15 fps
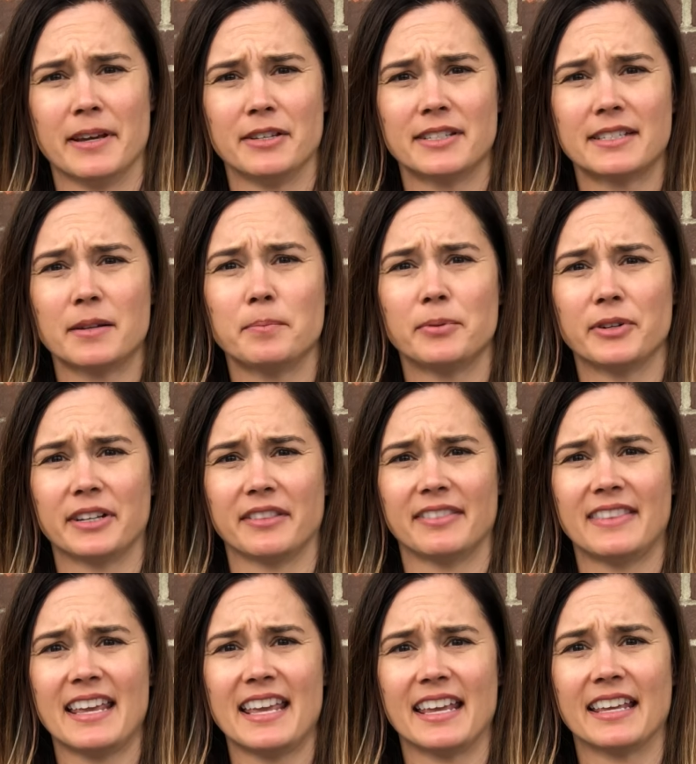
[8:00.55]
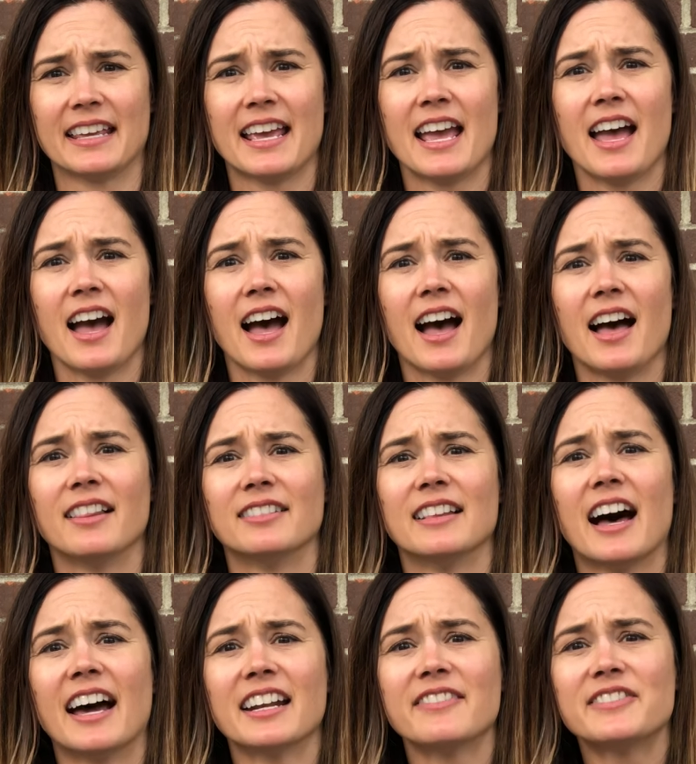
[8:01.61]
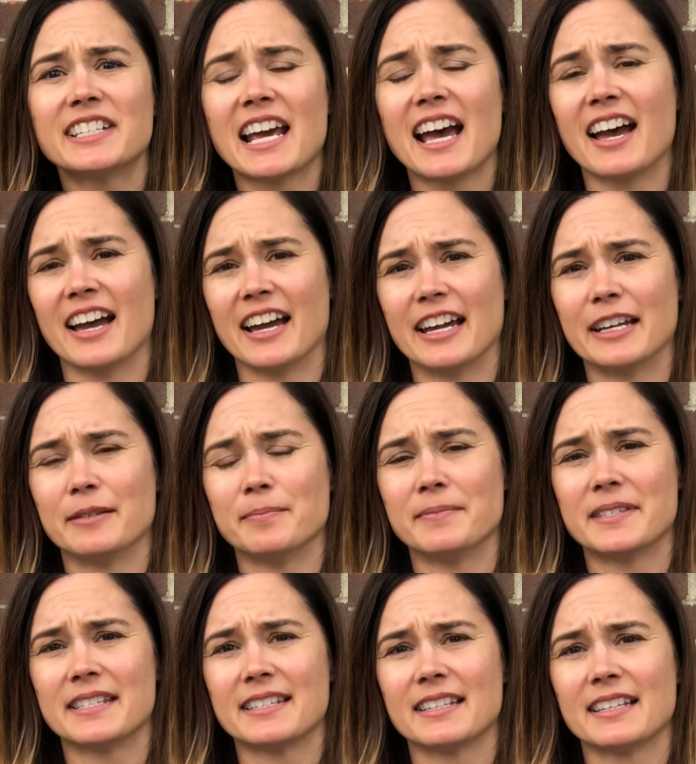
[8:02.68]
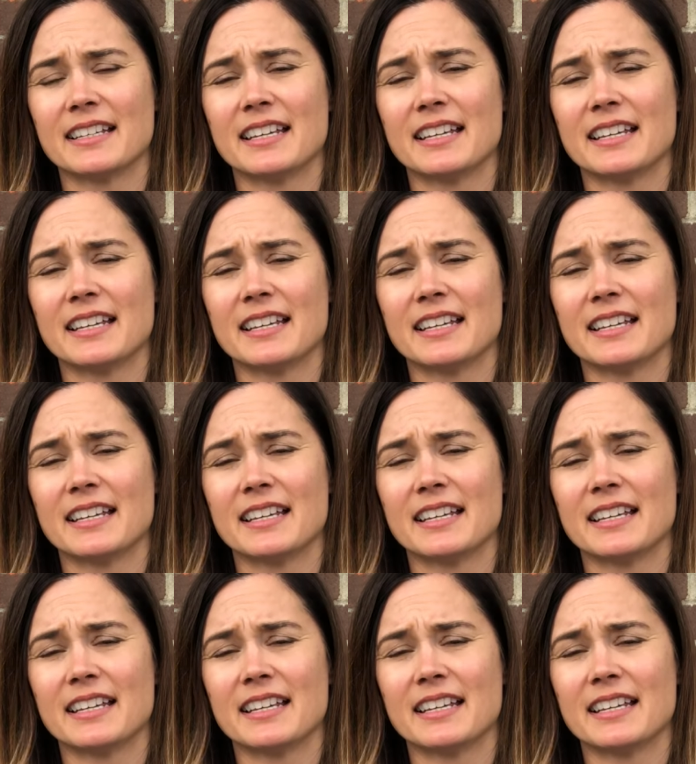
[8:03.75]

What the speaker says: most important thing. A lot of times